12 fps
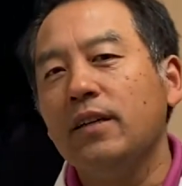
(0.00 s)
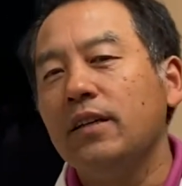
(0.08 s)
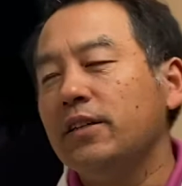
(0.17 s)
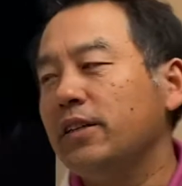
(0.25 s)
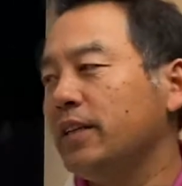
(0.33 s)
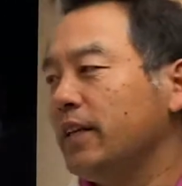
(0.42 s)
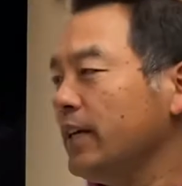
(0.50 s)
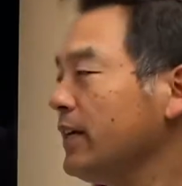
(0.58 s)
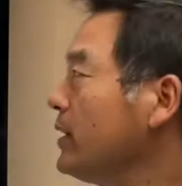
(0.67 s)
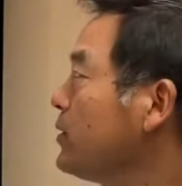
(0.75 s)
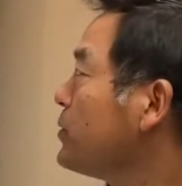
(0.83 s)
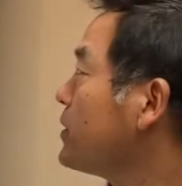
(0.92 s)
Today
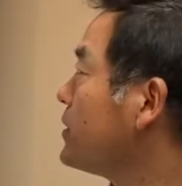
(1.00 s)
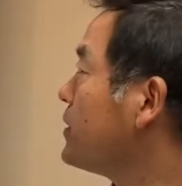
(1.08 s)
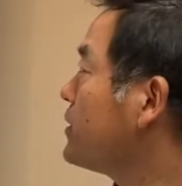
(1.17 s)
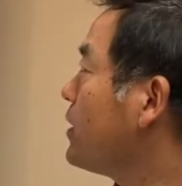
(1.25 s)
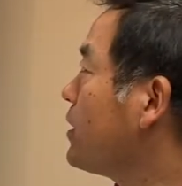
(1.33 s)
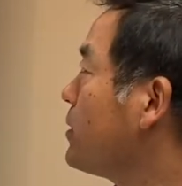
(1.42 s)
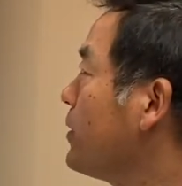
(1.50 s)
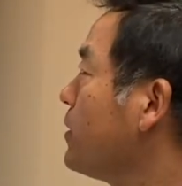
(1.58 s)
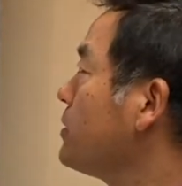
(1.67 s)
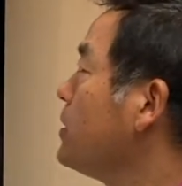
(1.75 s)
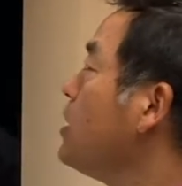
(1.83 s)
we're going to talk about